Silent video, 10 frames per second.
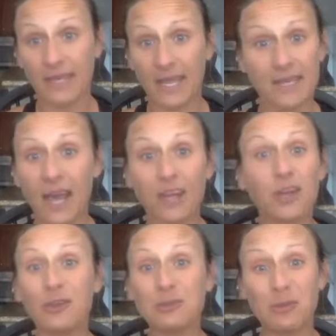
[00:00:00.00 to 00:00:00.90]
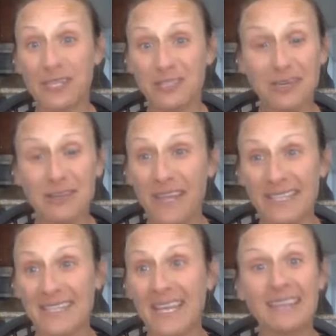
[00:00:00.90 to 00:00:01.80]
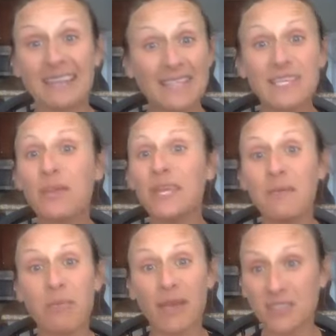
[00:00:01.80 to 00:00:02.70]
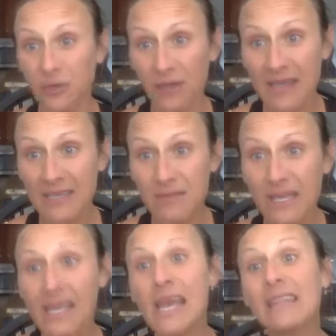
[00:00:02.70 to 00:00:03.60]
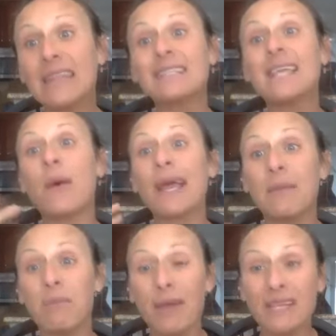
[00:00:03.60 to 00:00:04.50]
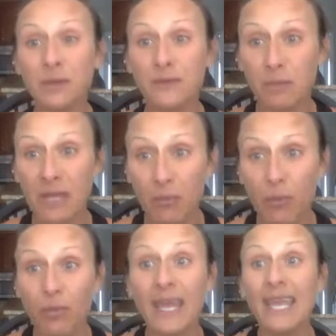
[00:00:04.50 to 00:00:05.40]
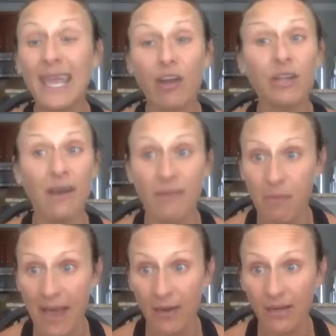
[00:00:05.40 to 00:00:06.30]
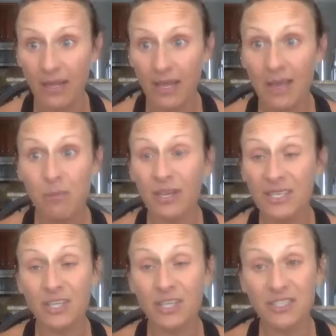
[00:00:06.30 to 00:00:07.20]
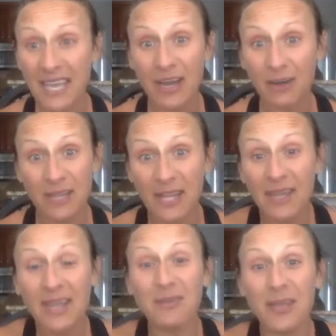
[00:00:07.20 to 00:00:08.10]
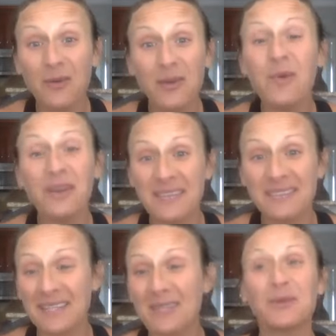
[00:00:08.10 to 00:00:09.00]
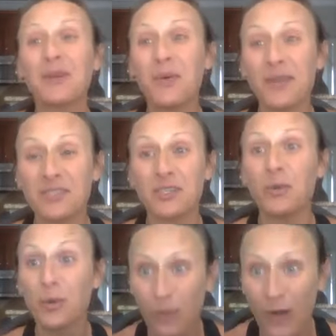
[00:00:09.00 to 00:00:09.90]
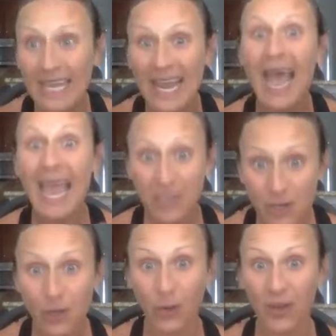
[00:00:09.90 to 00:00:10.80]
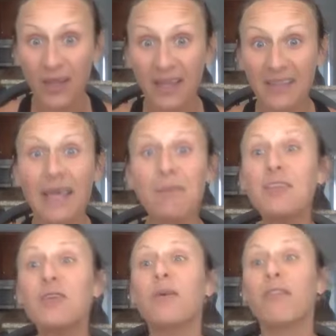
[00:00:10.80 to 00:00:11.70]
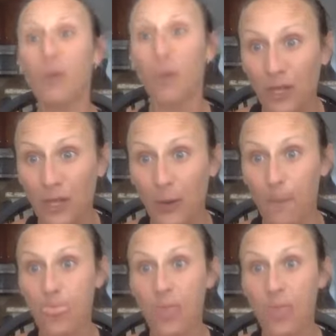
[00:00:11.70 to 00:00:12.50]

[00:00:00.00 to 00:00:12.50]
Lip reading: Non-negotiable. It's 3 events. That's how they can best utilize me. That's how I can best serve the people they care and love about, because they're scared. They don't know what to say. They don't know what to do. Great. I do. Let me do it for you.